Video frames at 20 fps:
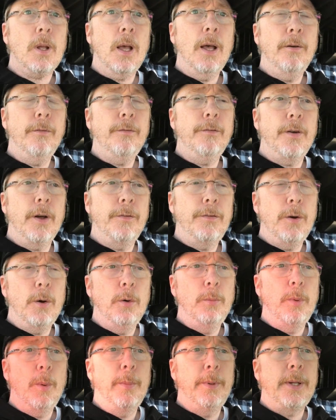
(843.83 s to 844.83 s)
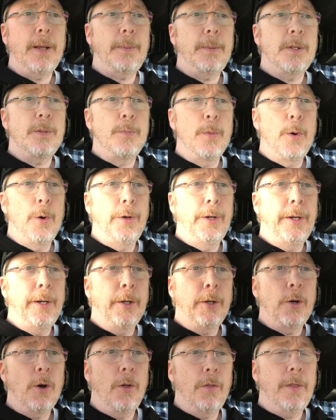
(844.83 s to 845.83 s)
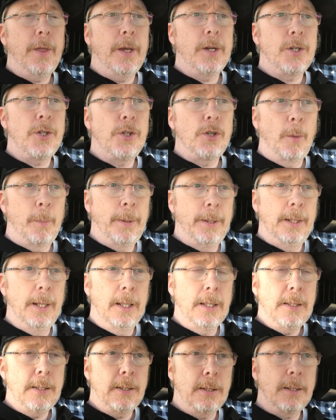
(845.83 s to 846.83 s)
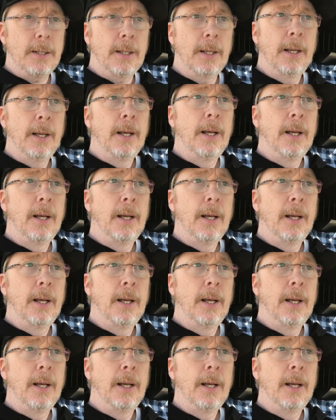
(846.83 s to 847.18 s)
I've phoned mum and dad this morning and got their shopping list.